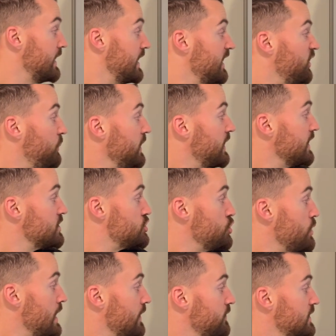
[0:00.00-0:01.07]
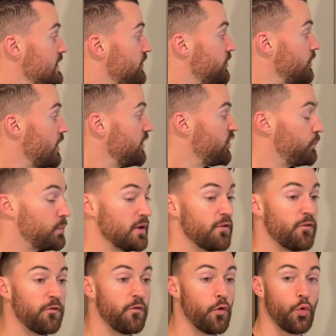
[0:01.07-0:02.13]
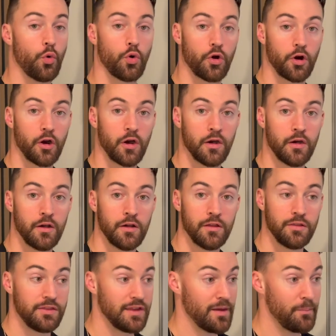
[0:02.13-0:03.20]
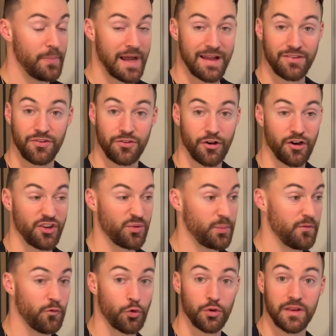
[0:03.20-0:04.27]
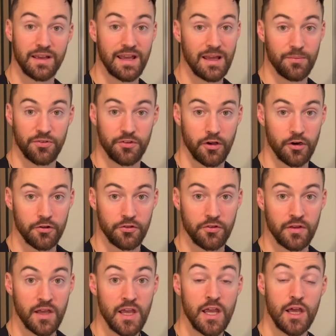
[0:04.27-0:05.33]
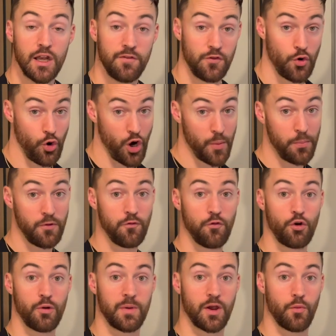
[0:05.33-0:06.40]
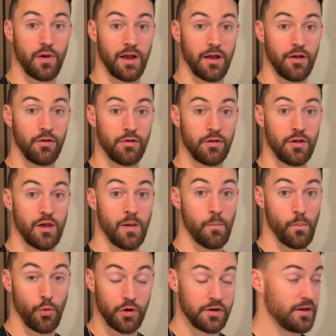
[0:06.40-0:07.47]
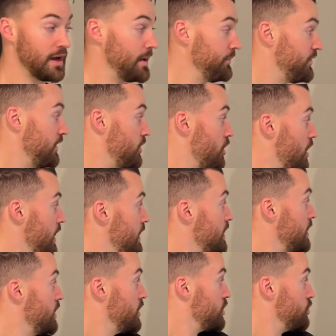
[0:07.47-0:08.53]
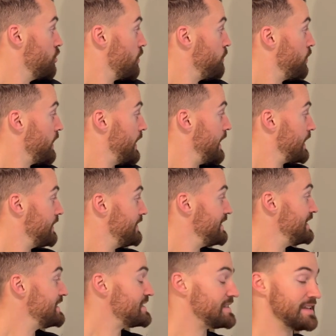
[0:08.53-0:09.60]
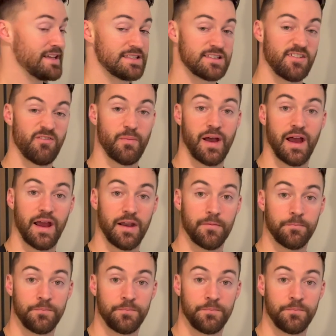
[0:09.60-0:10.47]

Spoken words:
it's because you have these thoughts before the at-bat starts, before the game starts. And if you are performing well, more times than not, you're playing in these states of mind.